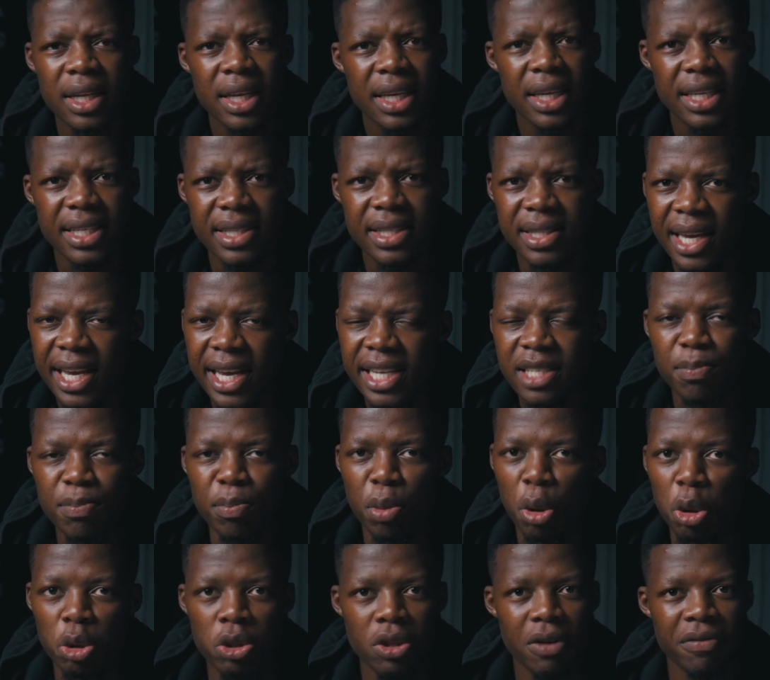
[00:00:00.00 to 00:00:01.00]
He takes
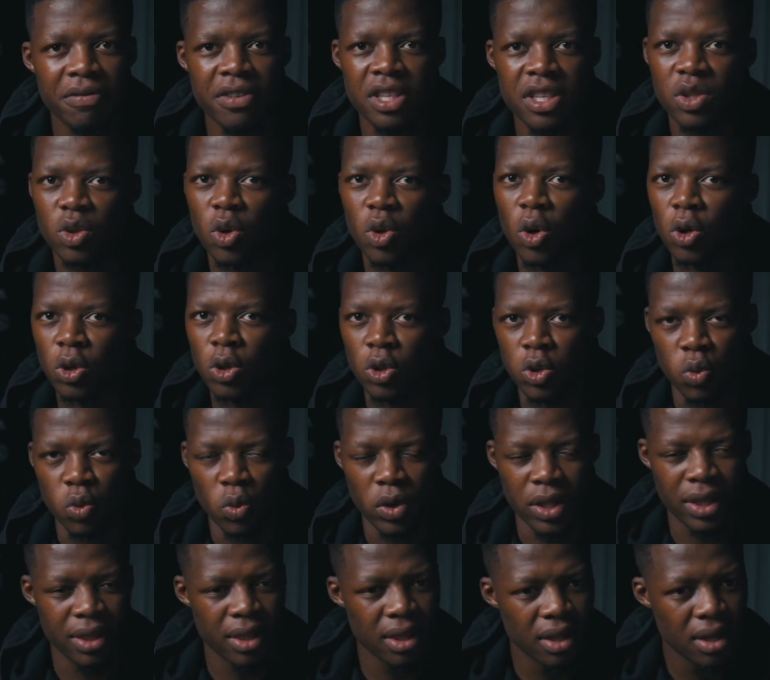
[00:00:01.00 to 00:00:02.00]
both of these goals
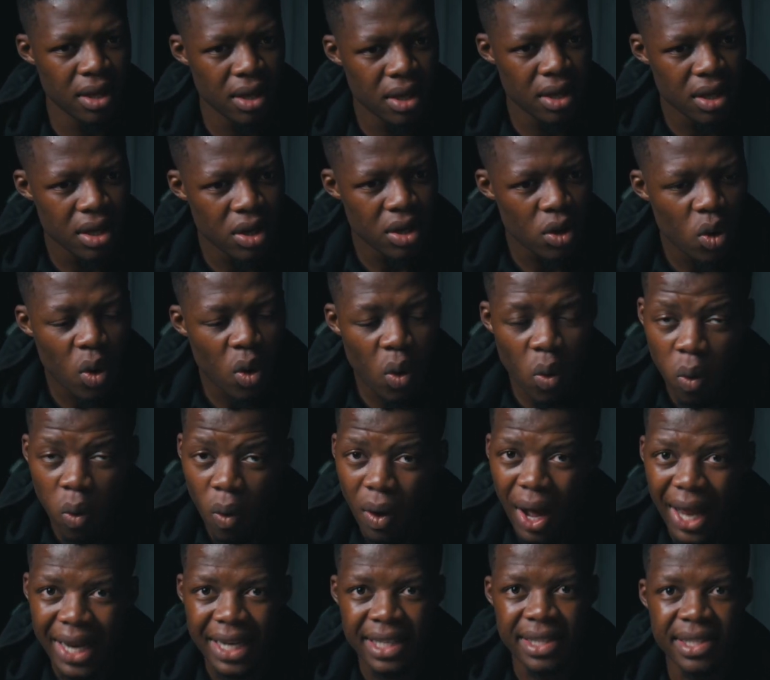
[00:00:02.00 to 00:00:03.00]
with
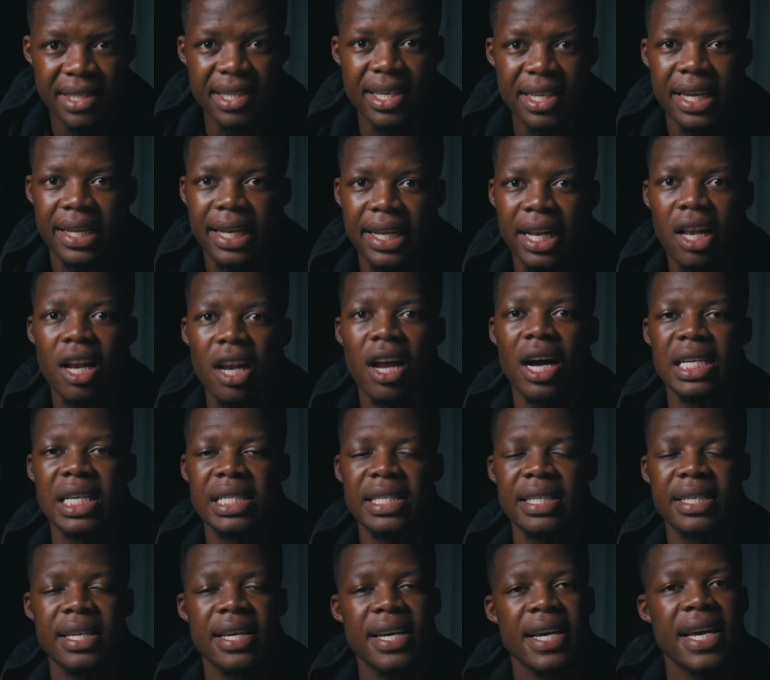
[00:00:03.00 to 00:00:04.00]
quality and
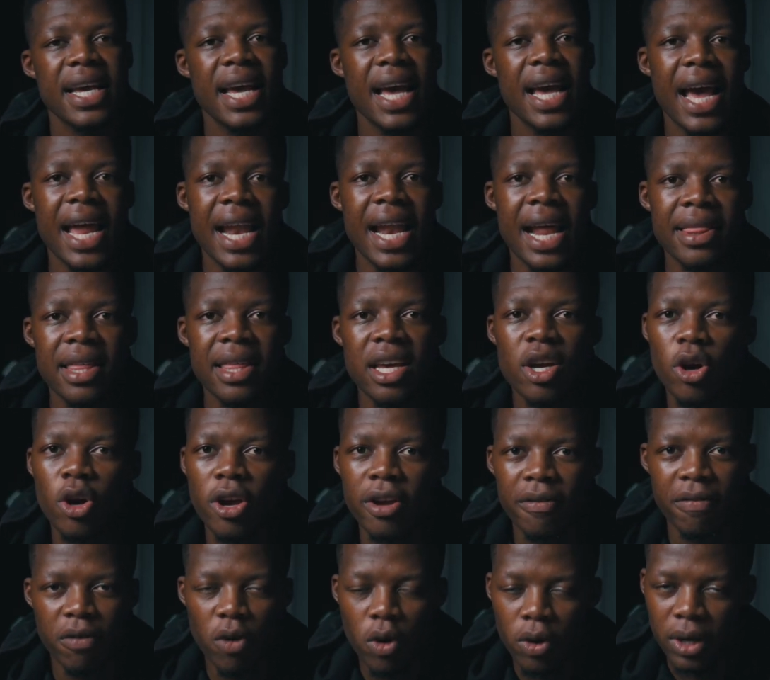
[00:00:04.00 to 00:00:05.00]
class, and I think going
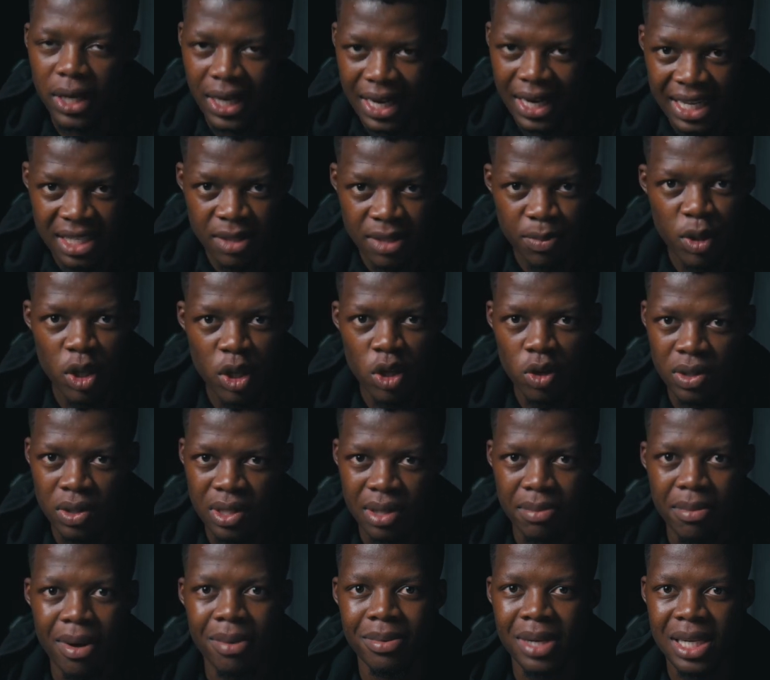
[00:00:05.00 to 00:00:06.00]
forward, let's be
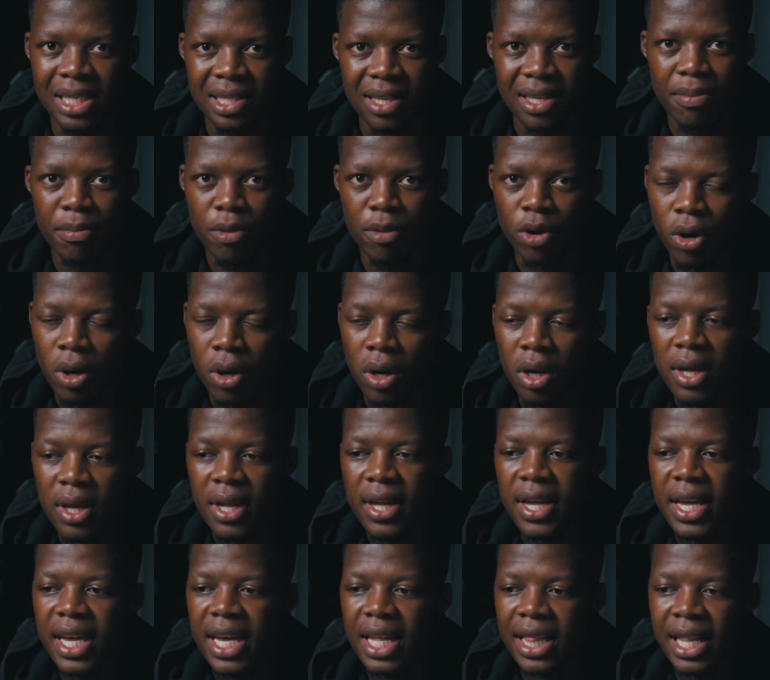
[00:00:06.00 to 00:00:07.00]
using Mabasa more
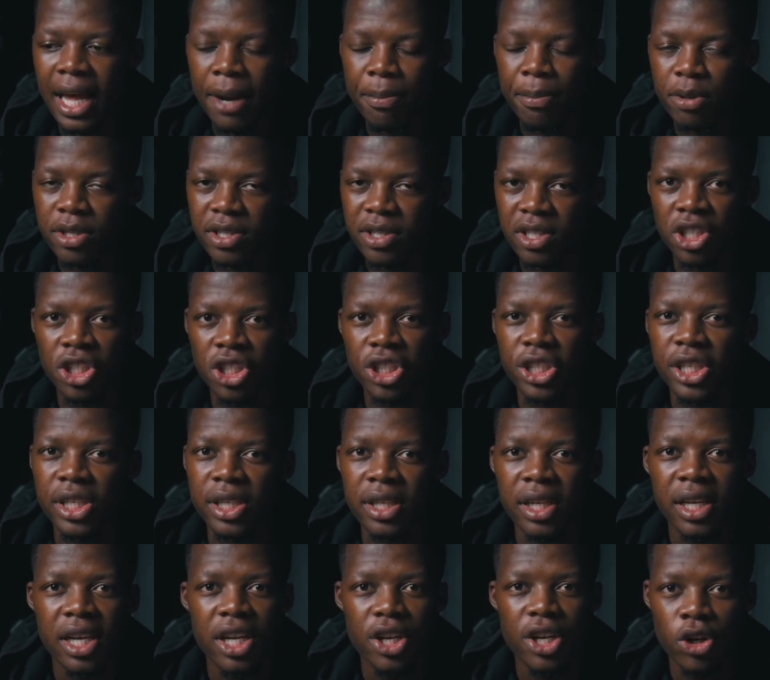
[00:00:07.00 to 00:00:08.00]
in that
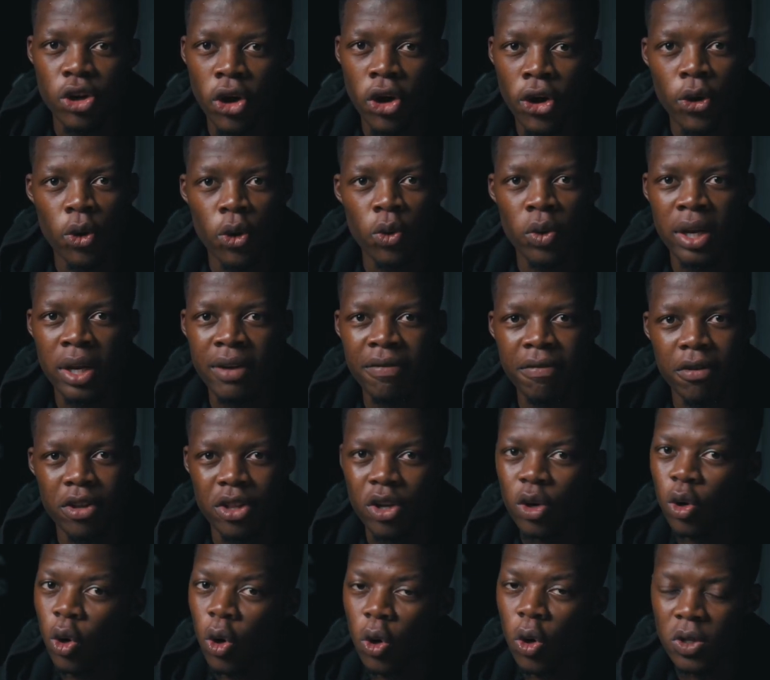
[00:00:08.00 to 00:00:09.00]
position, not only for
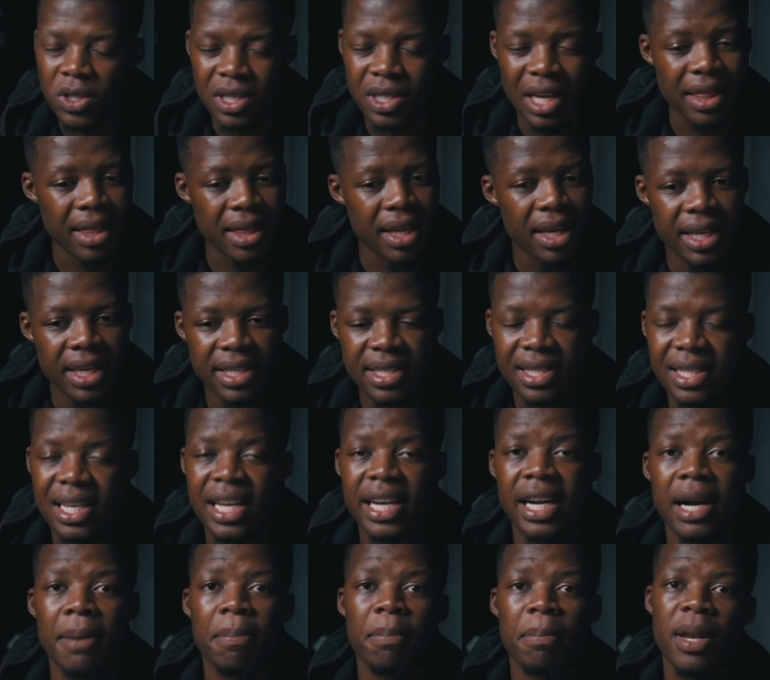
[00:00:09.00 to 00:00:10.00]
the goals. I think his
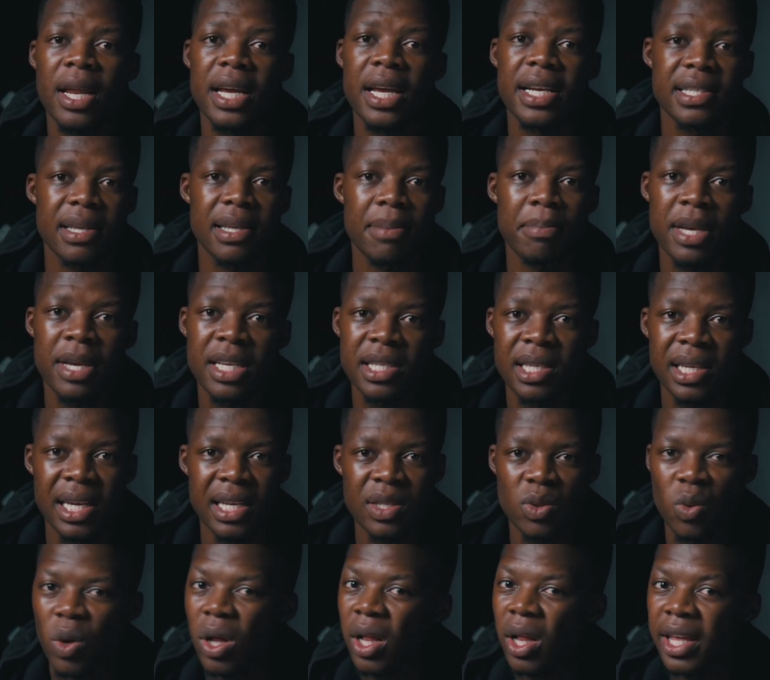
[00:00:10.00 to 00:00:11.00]
link-up play is amazing
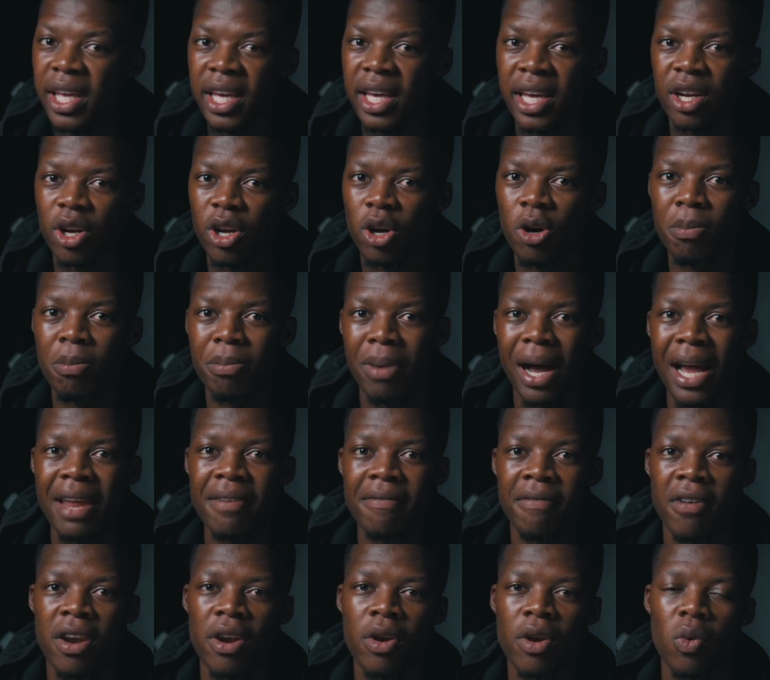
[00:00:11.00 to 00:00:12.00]
as well. He can combine
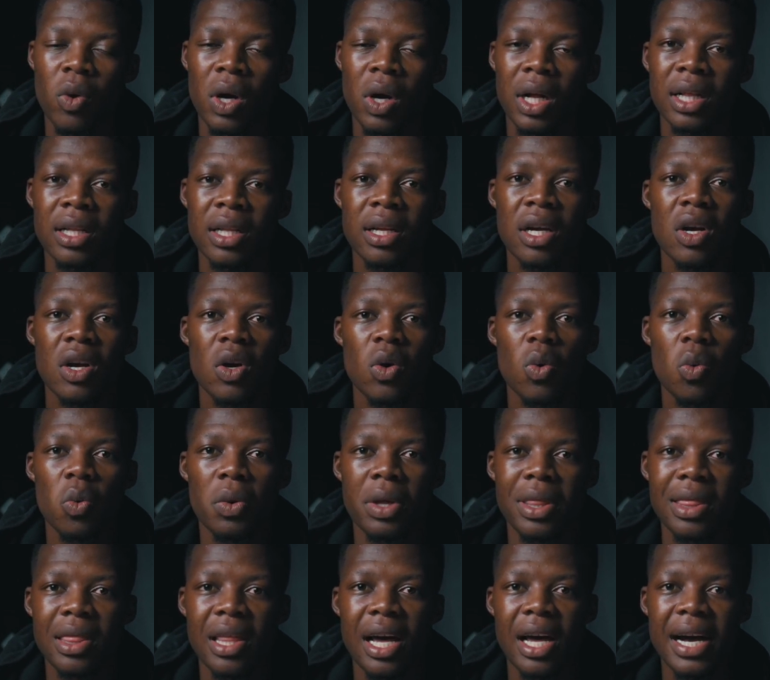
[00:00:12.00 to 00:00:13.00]
very well
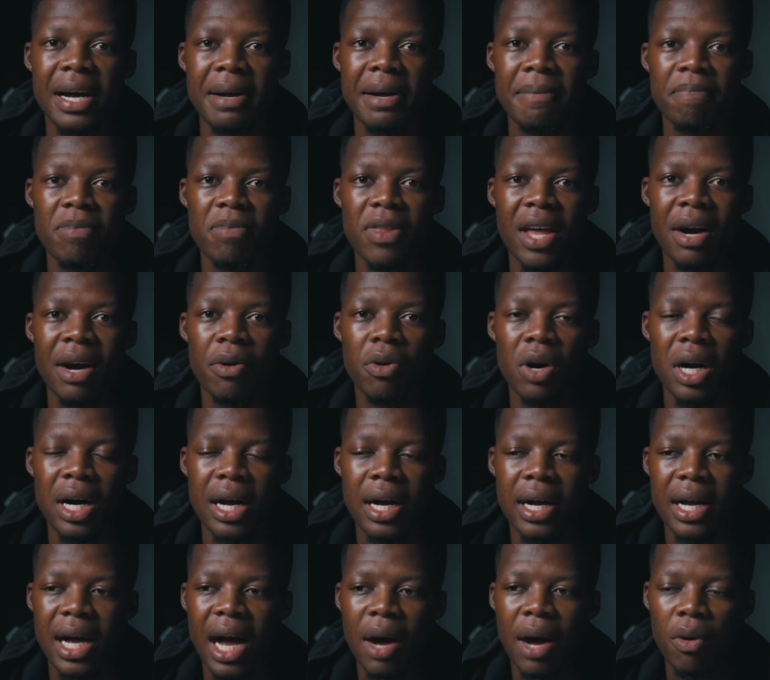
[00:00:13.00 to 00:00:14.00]
with
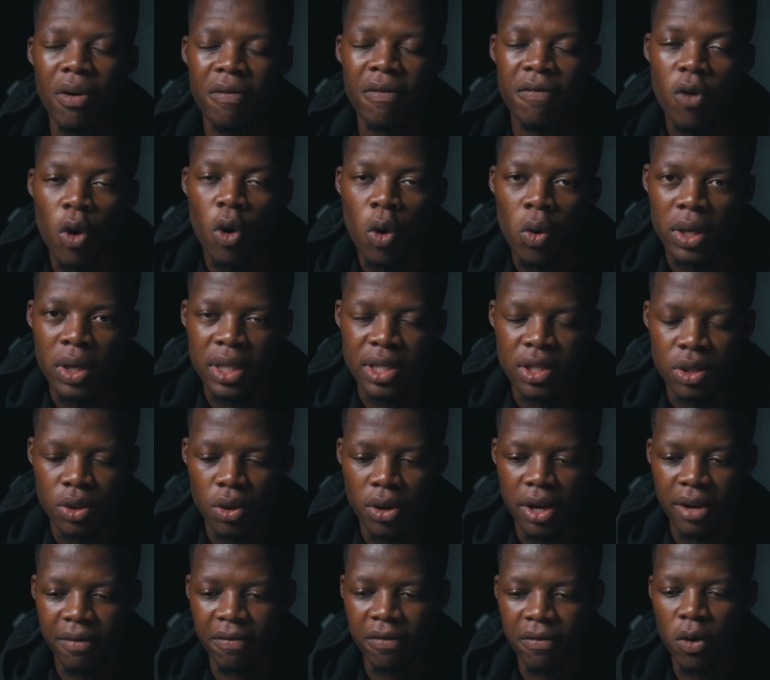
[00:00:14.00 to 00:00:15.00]
our forwards
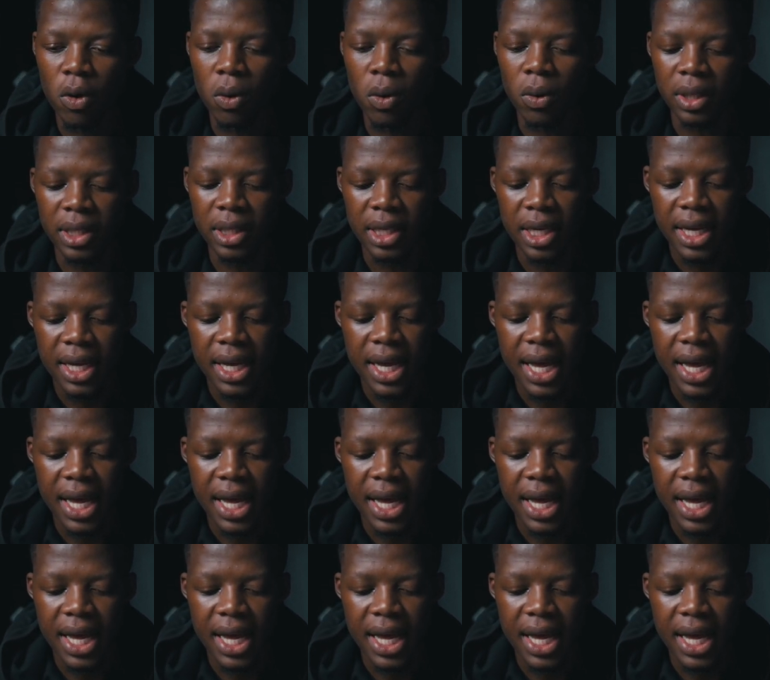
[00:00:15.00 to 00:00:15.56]
going forward.